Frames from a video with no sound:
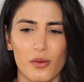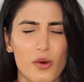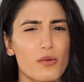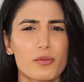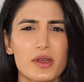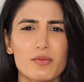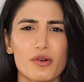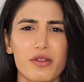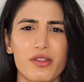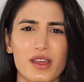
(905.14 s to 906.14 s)
What will
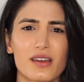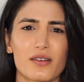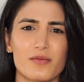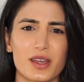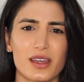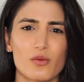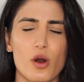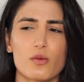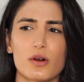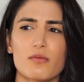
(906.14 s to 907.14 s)
people think of me?
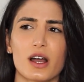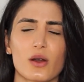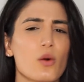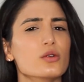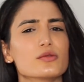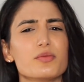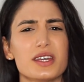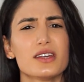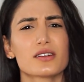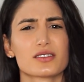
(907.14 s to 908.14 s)
What will my old
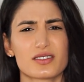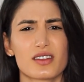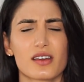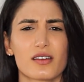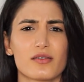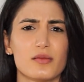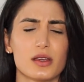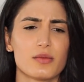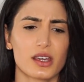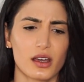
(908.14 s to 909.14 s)
peers think of
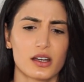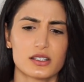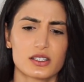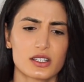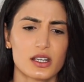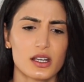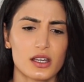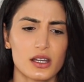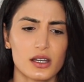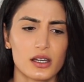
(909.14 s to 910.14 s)
me? Because,
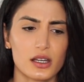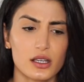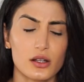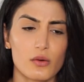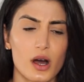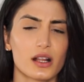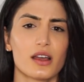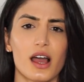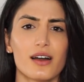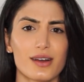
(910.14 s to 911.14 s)
you know, while I
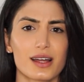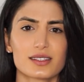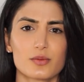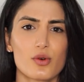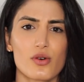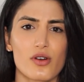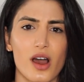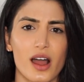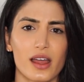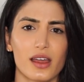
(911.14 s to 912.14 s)
have had support,
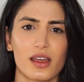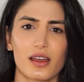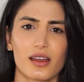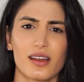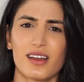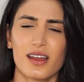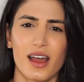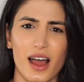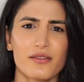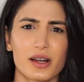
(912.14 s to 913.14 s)
I
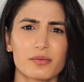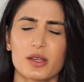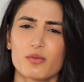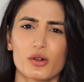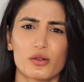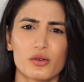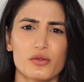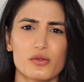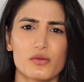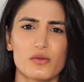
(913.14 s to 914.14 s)
have had people
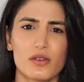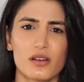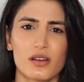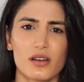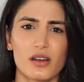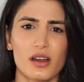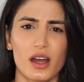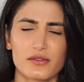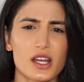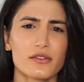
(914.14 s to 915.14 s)
who
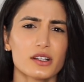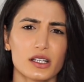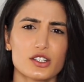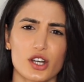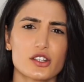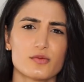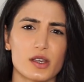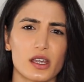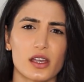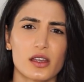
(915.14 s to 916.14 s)
have definitely judged
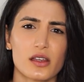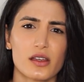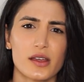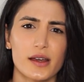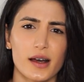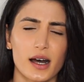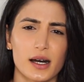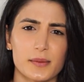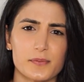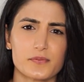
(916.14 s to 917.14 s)
me
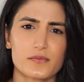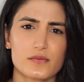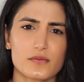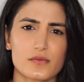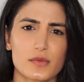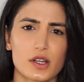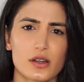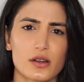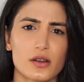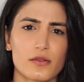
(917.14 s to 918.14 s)

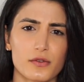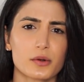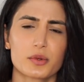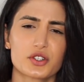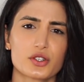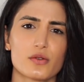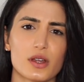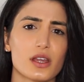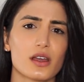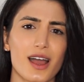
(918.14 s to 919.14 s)
for
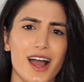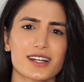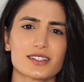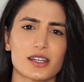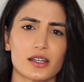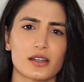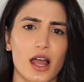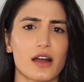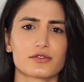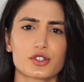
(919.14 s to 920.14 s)
pursuing acting
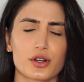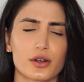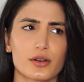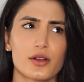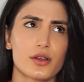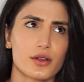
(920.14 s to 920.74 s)
after